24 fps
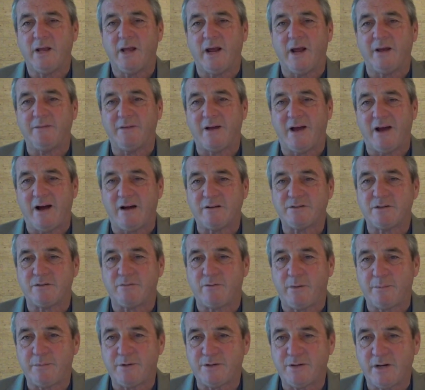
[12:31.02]
And the House of
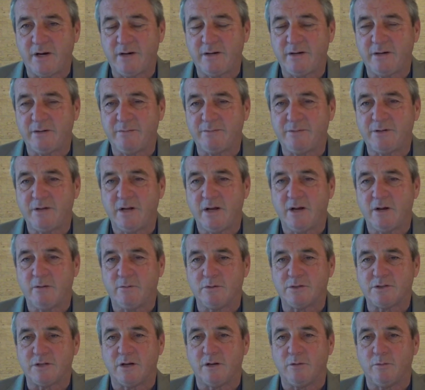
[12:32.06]
Representatives
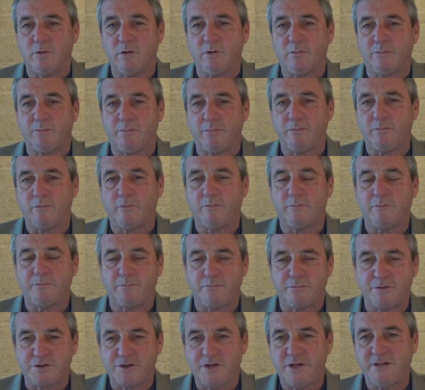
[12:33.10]
will
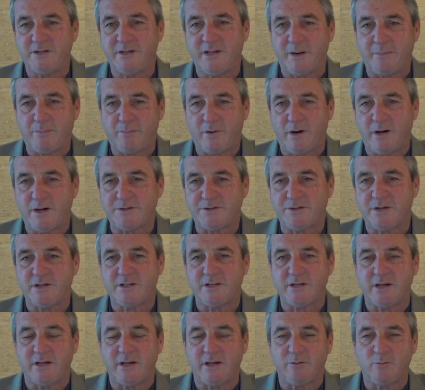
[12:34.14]
proceed in that
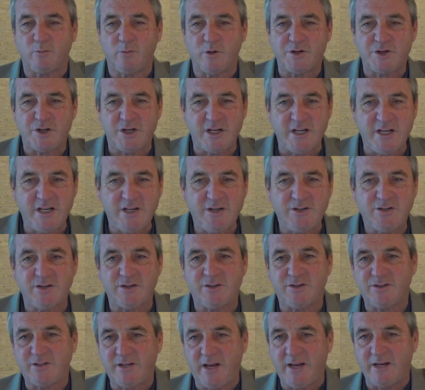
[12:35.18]
process in which each
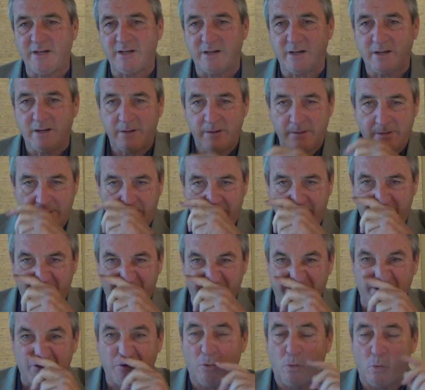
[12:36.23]
state
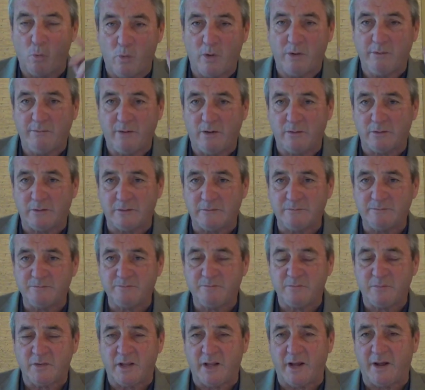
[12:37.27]
gets one vote.
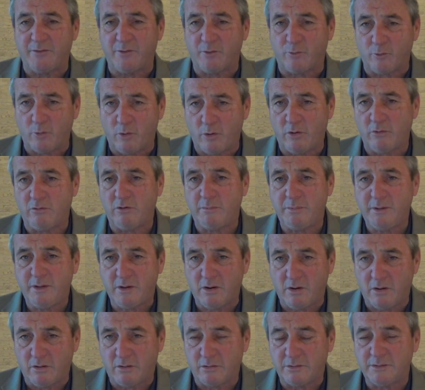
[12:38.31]
And the roll will be
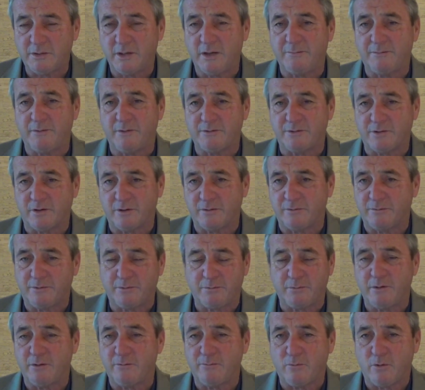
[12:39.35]
called if there's a
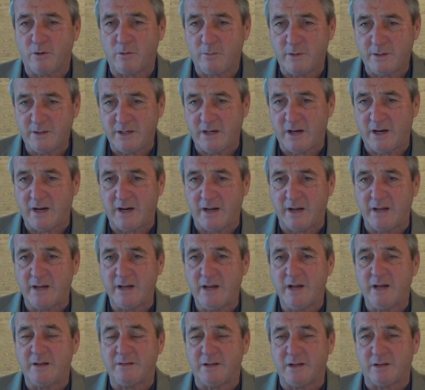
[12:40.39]
3 or 4 way tie
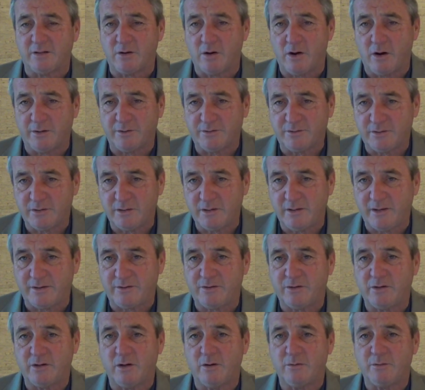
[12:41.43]
that causes an
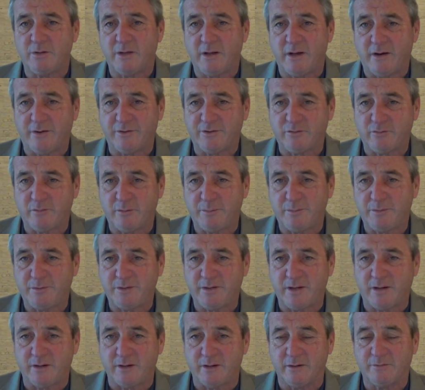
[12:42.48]
election to go to the House of
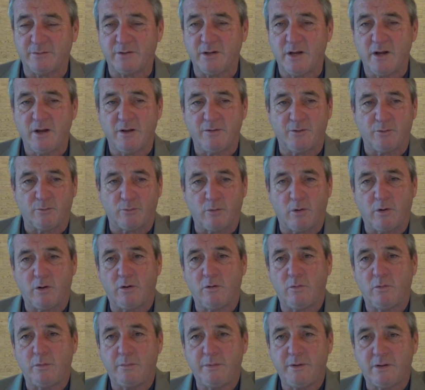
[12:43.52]
Representatives. The
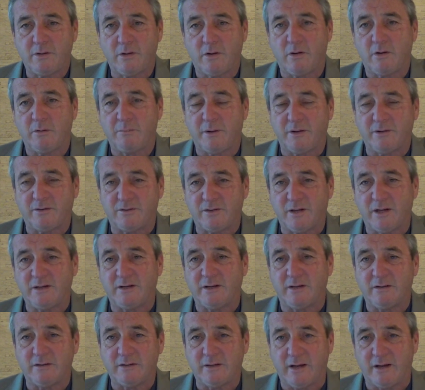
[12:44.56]
roll will be called by state
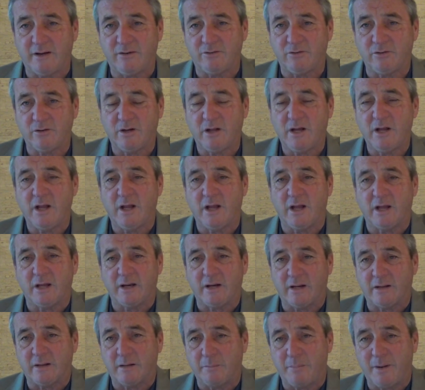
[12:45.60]
delegation, and
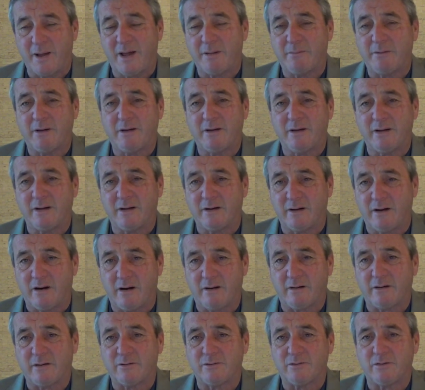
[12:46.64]
Alabama and
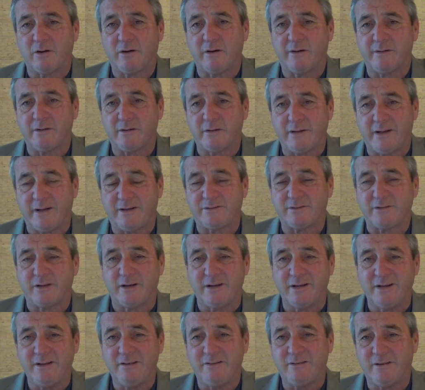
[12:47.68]
Arkansas and Alaska
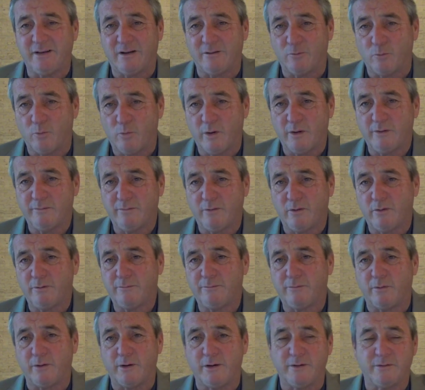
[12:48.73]
each get one
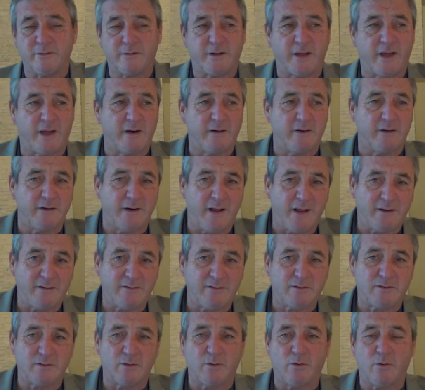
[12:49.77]
vote for either candidate
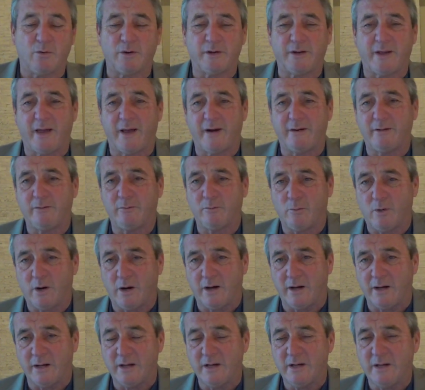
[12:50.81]
X or candidate
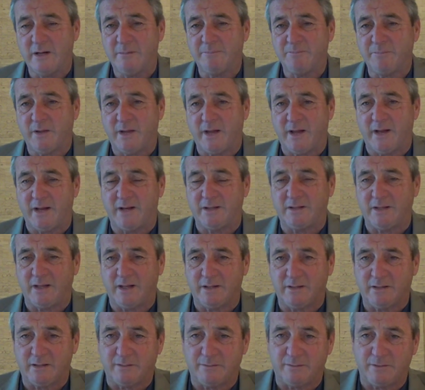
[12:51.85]
Y. And at the
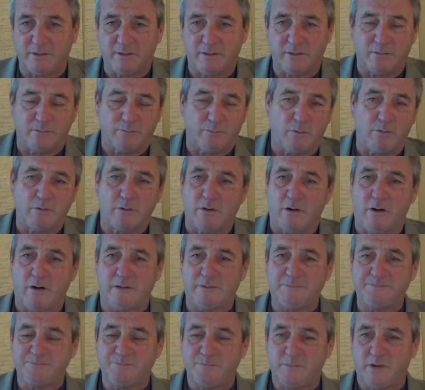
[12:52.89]
end of the roll
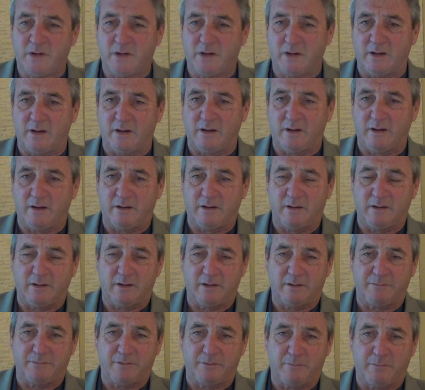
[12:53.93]
call,
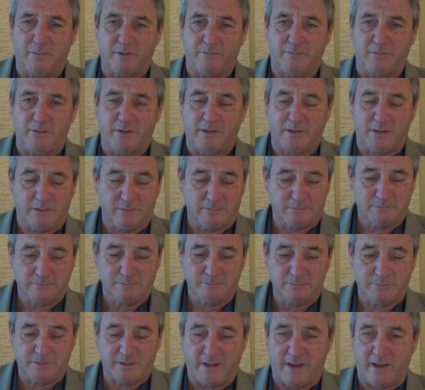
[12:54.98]
if a
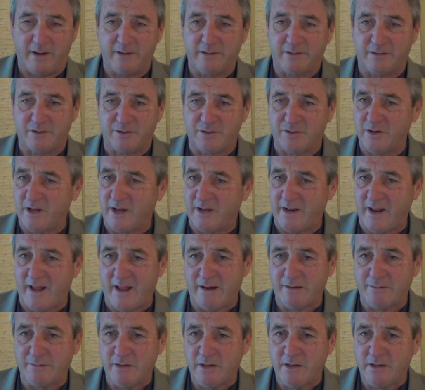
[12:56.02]
candidate does not
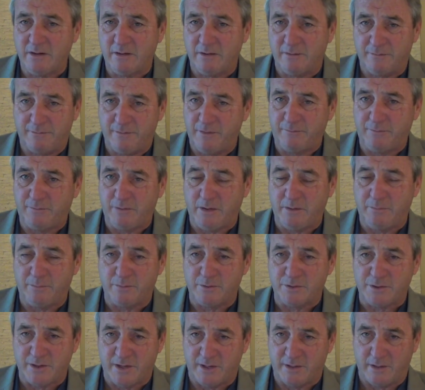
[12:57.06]
have
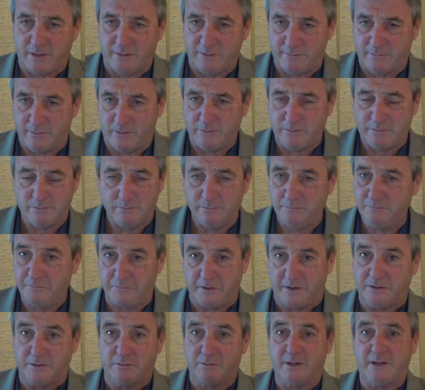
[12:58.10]
50% of the vote,
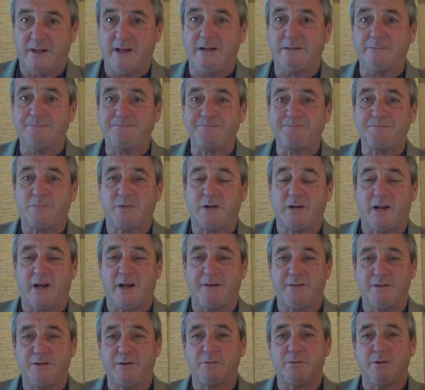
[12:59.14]
they do it again.
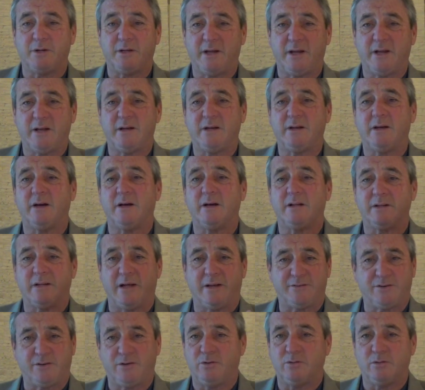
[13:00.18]
And they do it again,
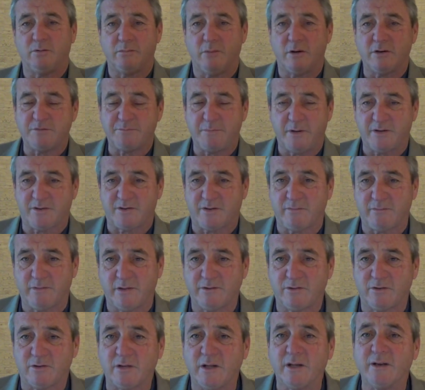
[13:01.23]
as they do in most pieces of
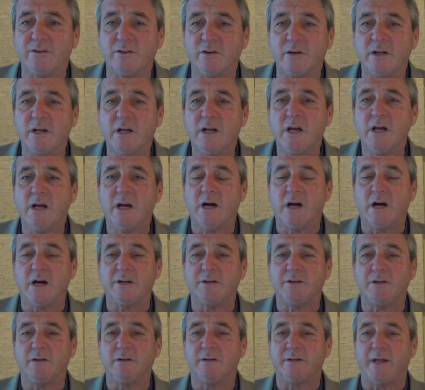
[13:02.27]
legislation,
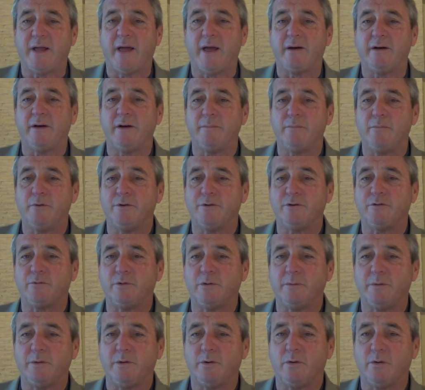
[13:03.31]
until a candidate emerges with
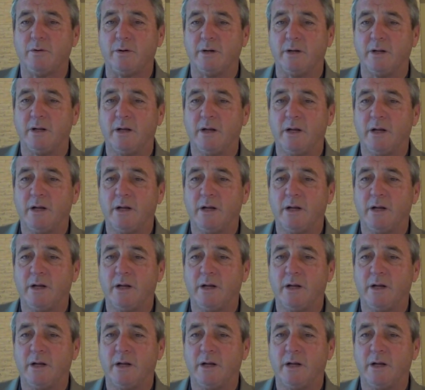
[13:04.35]
a minority.